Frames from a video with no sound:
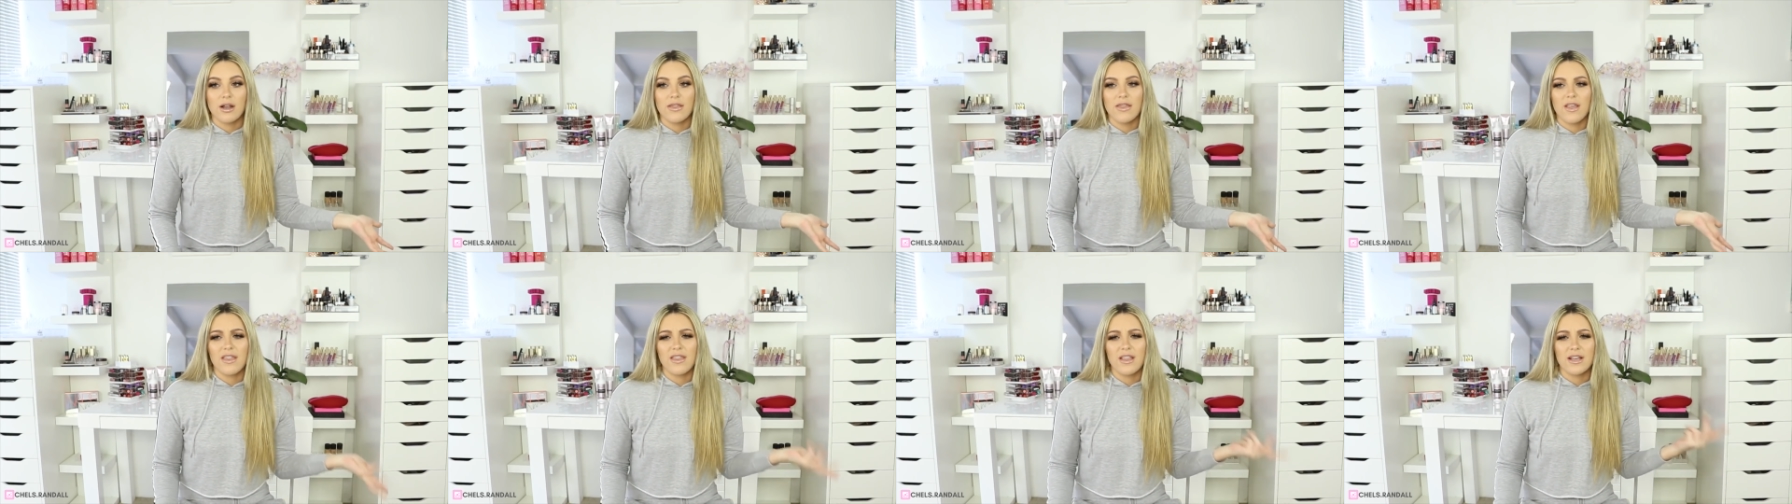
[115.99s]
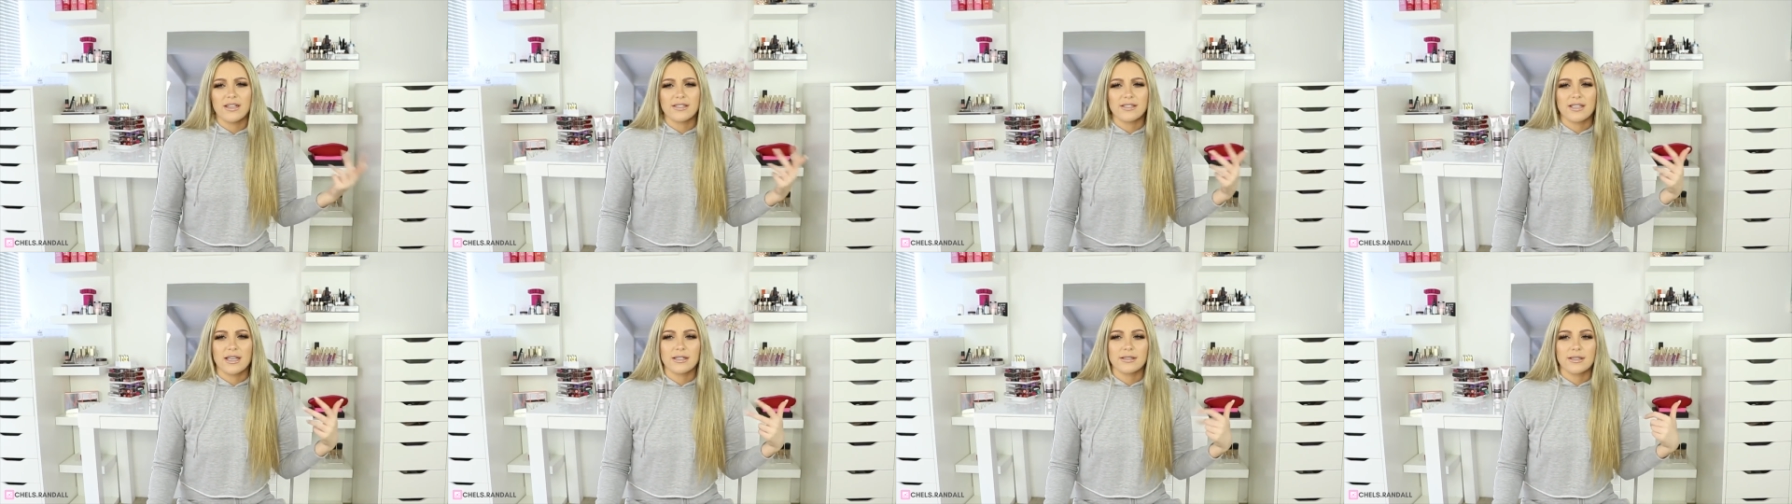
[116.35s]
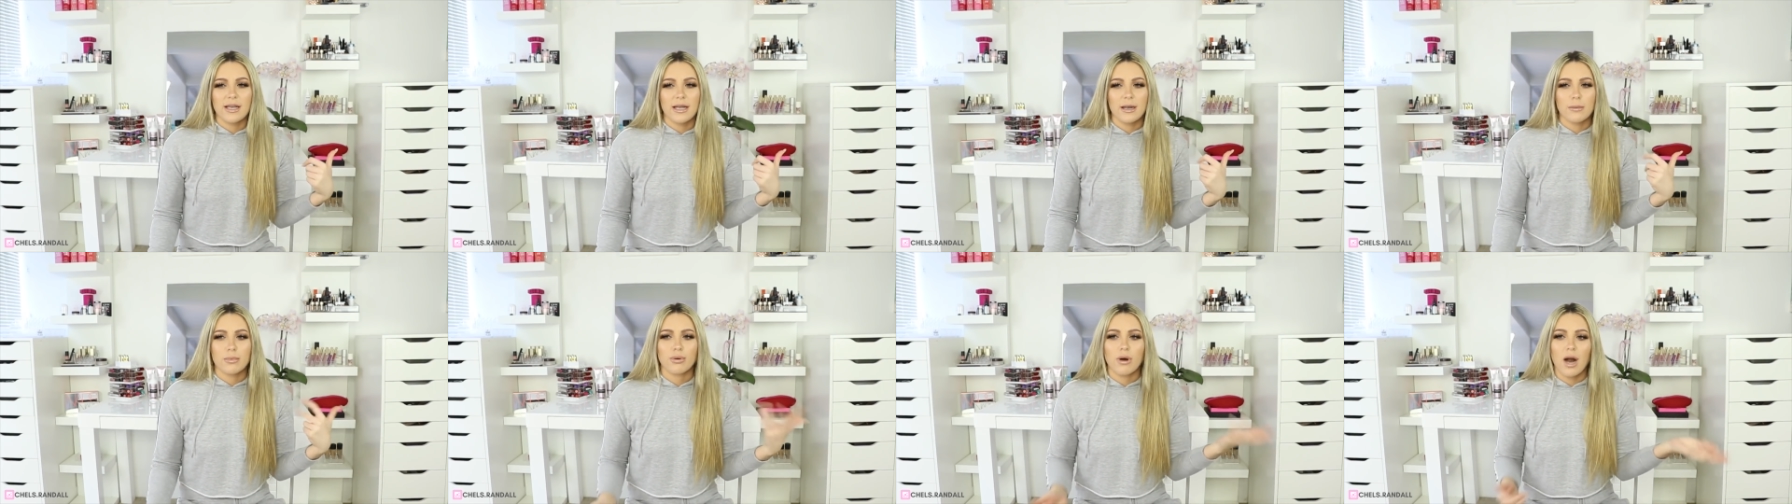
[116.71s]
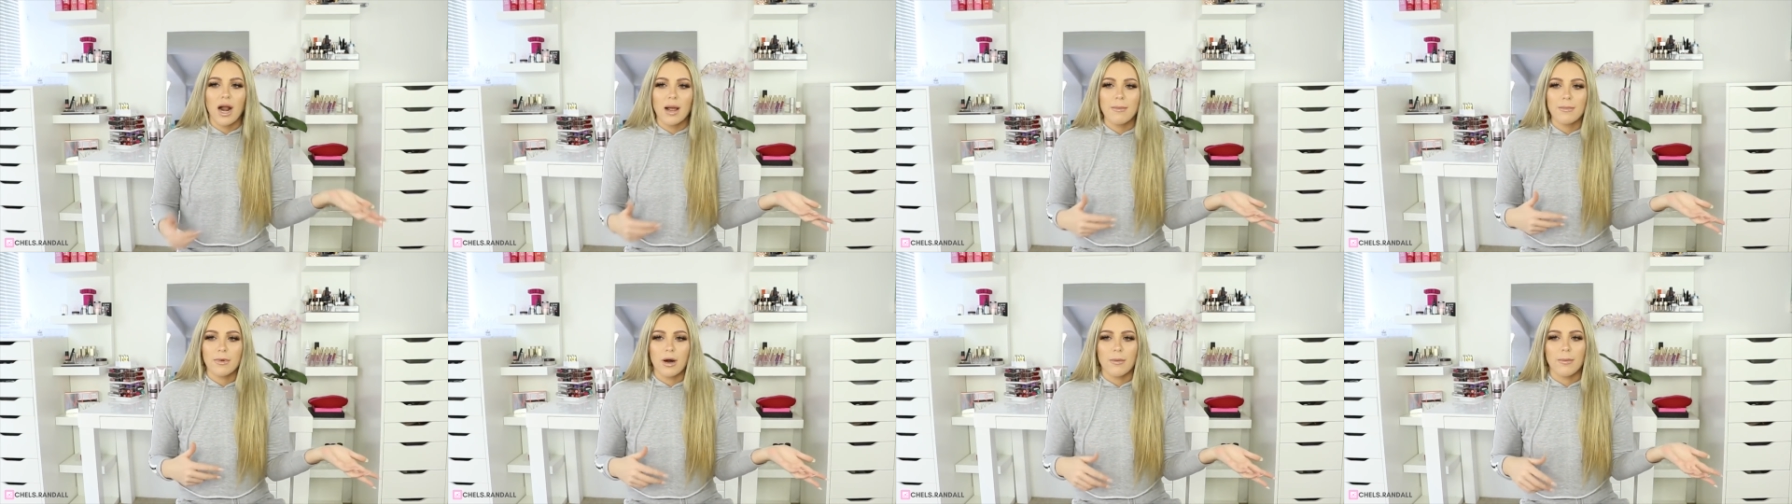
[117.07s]
And then there's things like
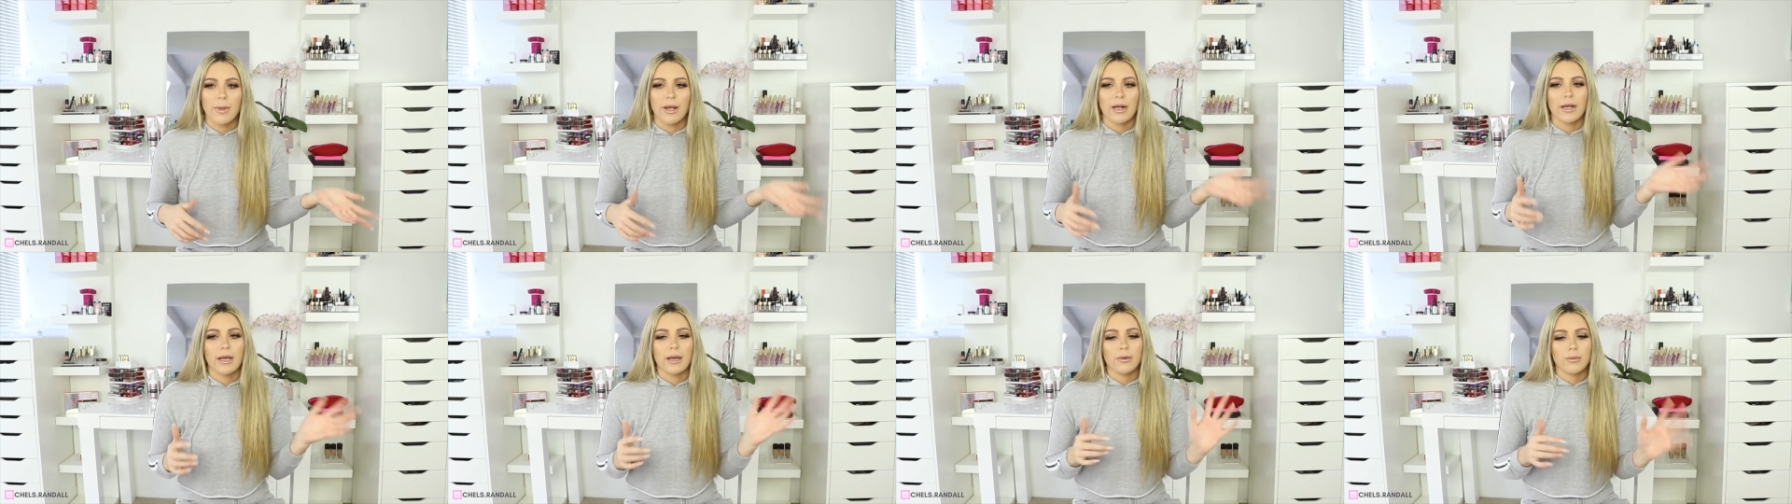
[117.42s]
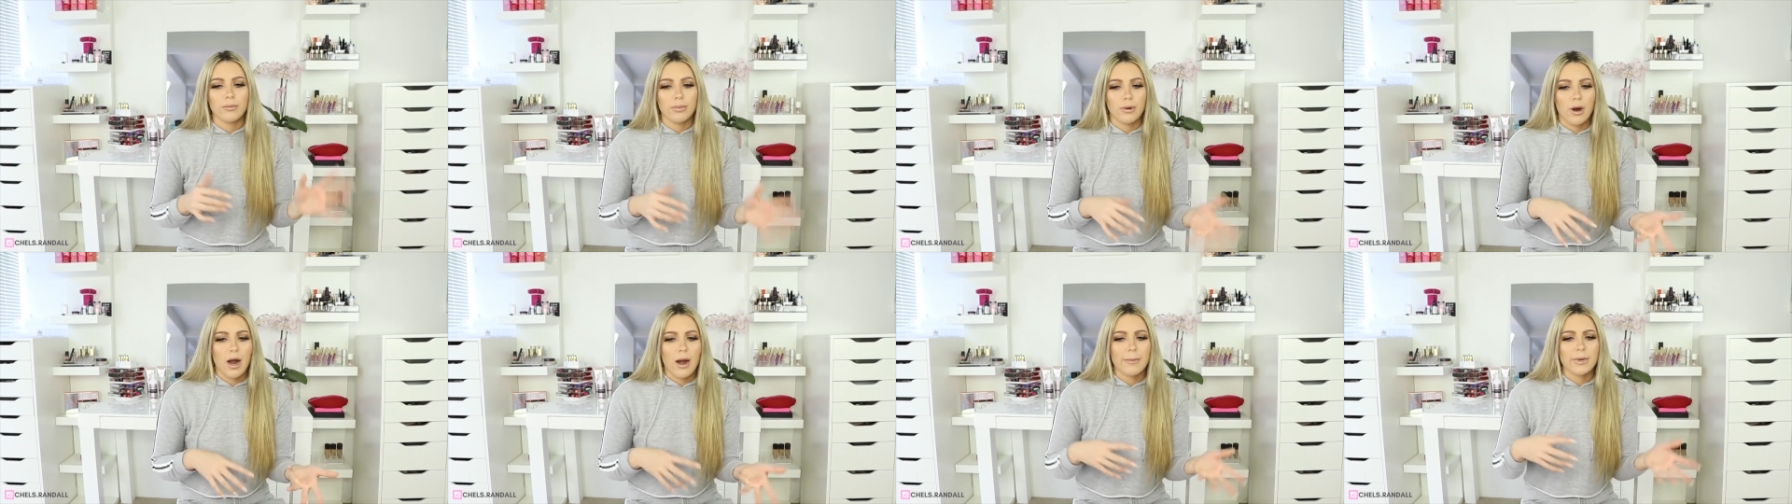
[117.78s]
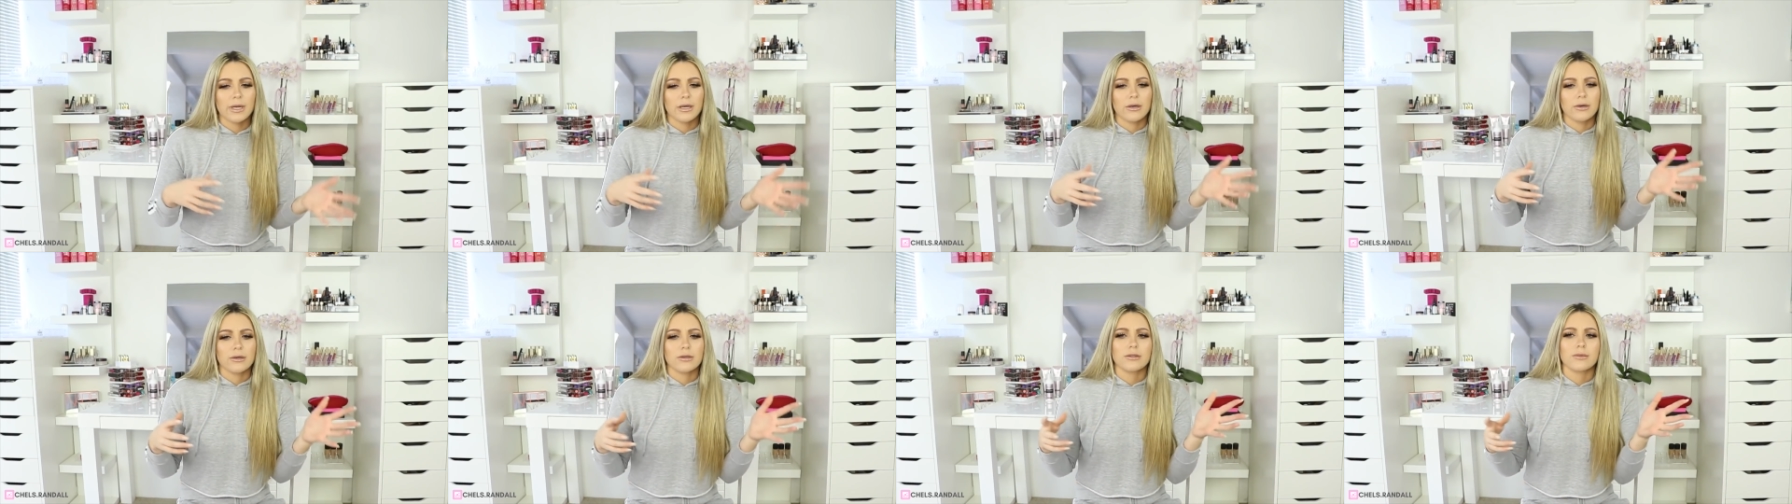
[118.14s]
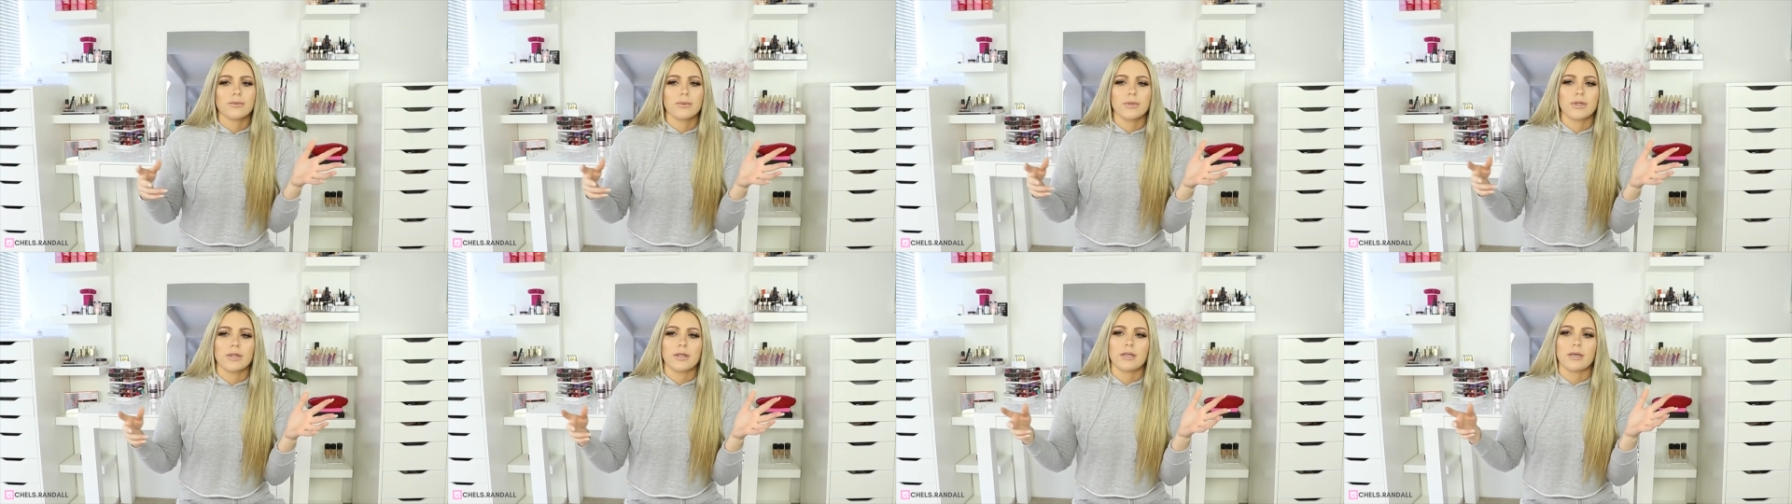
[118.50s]
primer. I'm like, okay, well, primer goes
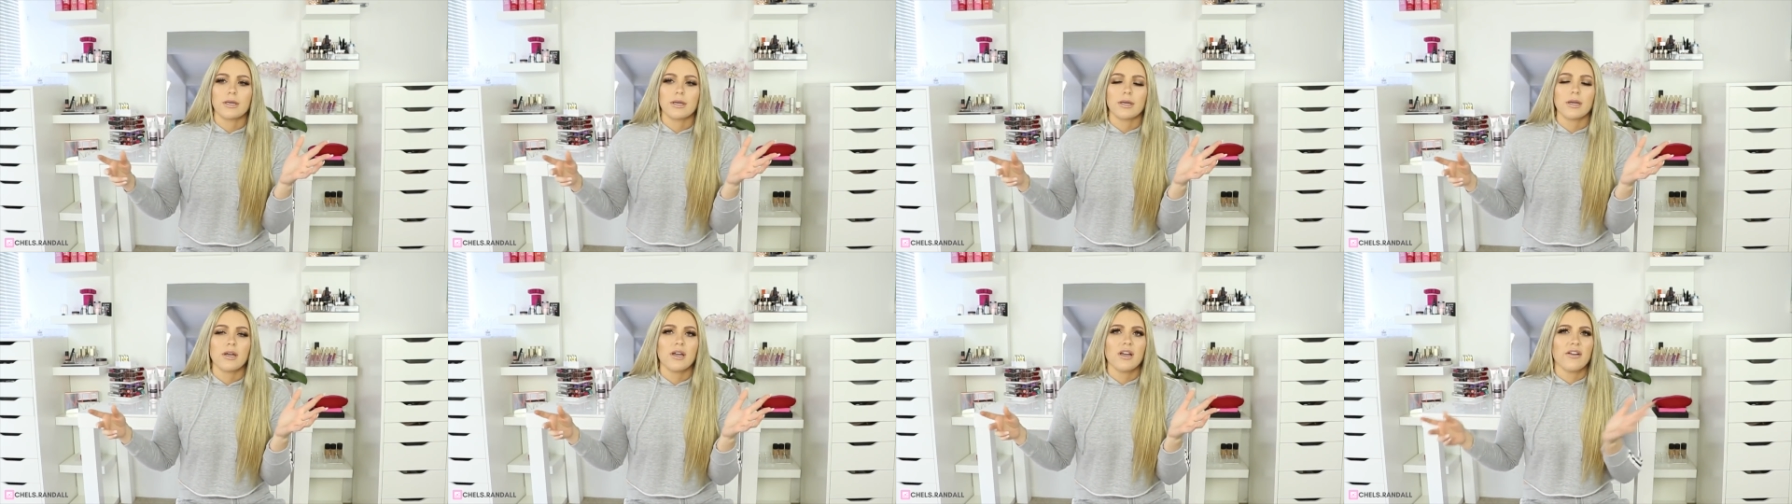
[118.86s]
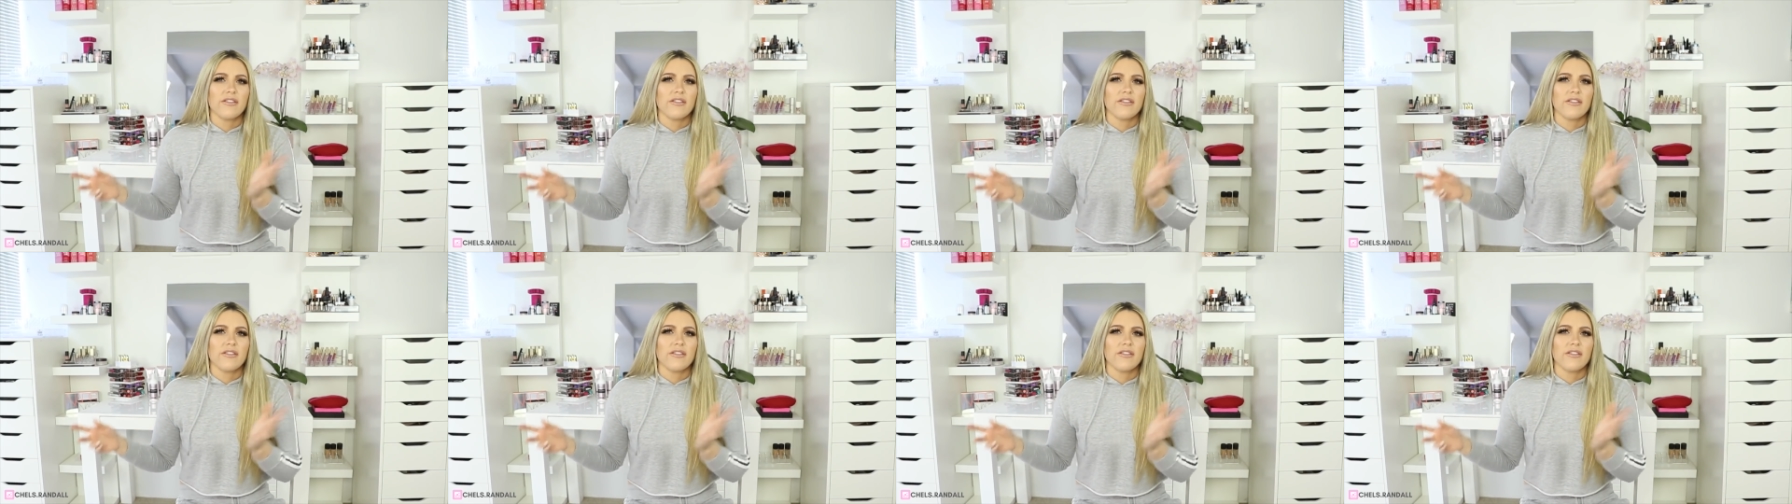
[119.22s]
with the